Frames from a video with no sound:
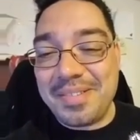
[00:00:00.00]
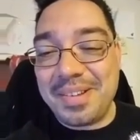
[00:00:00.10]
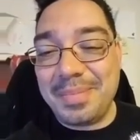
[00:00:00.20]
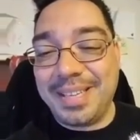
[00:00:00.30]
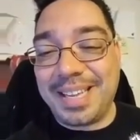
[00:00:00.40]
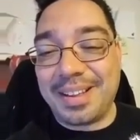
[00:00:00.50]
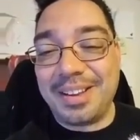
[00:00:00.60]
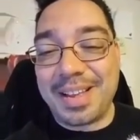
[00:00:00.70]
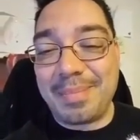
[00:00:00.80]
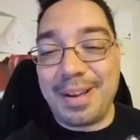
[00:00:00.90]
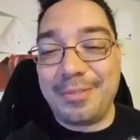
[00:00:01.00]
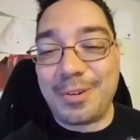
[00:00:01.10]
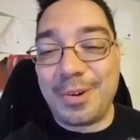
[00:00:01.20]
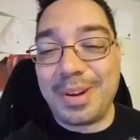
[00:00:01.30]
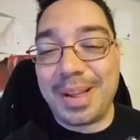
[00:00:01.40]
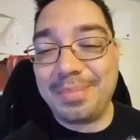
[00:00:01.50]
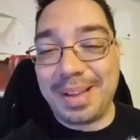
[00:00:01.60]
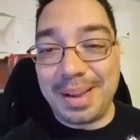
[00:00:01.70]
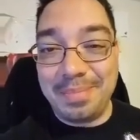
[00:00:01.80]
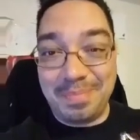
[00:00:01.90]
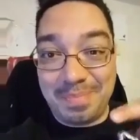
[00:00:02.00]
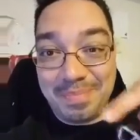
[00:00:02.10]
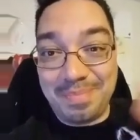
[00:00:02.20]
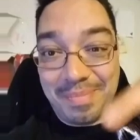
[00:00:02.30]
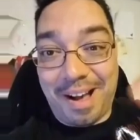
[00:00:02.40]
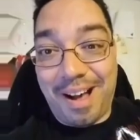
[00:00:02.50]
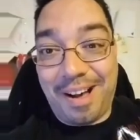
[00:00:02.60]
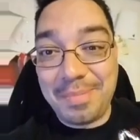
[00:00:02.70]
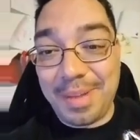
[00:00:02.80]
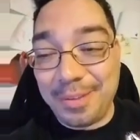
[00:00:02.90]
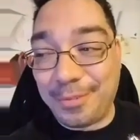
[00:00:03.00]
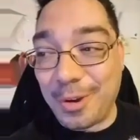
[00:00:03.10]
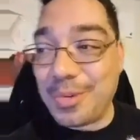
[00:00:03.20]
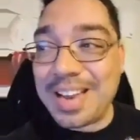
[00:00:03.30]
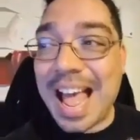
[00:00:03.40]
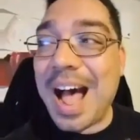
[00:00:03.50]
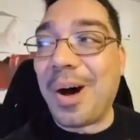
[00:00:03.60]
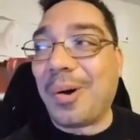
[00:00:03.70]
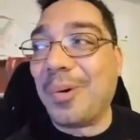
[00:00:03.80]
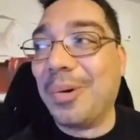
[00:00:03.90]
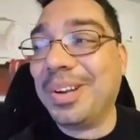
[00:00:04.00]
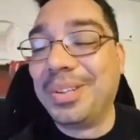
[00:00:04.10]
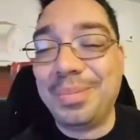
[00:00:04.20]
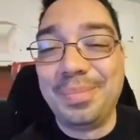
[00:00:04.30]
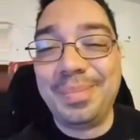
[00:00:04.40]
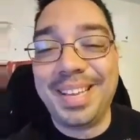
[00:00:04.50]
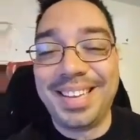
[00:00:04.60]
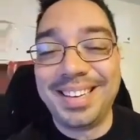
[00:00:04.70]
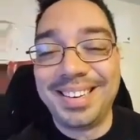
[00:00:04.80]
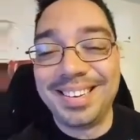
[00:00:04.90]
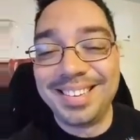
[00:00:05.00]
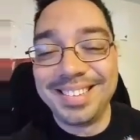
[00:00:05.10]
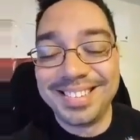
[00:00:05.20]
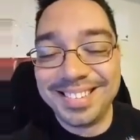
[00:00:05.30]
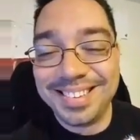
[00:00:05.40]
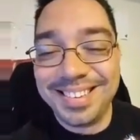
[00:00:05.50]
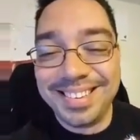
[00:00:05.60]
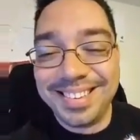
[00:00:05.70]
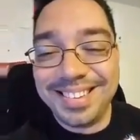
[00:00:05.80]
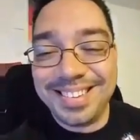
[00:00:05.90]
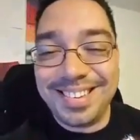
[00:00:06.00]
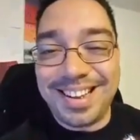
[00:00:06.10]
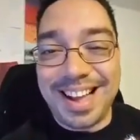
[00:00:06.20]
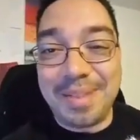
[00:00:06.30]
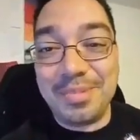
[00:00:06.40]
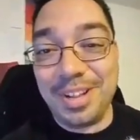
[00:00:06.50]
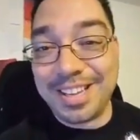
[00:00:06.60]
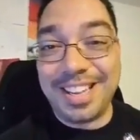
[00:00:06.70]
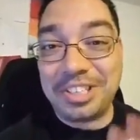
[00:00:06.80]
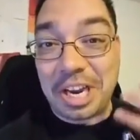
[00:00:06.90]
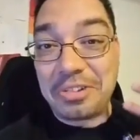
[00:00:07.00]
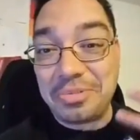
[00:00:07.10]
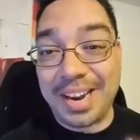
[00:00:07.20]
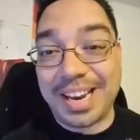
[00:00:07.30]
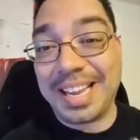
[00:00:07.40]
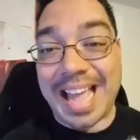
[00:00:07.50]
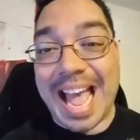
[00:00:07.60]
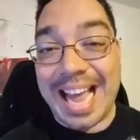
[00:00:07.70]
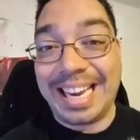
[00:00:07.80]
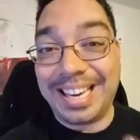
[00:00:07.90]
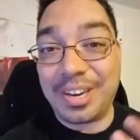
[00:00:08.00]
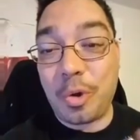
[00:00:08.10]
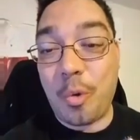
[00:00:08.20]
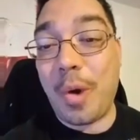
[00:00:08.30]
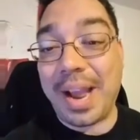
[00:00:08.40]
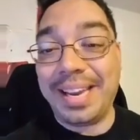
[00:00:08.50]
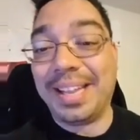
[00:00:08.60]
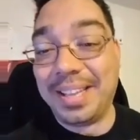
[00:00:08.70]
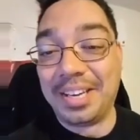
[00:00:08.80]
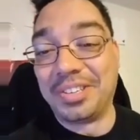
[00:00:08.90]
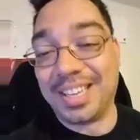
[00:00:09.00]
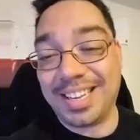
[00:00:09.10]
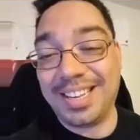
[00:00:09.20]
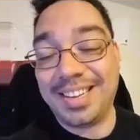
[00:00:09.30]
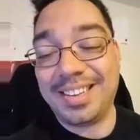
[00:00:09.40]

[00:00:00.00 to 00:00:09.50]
What do you mean take a look at my phone? I'm on my phone now. What do you mean? I'm looking directly at it, quite literally.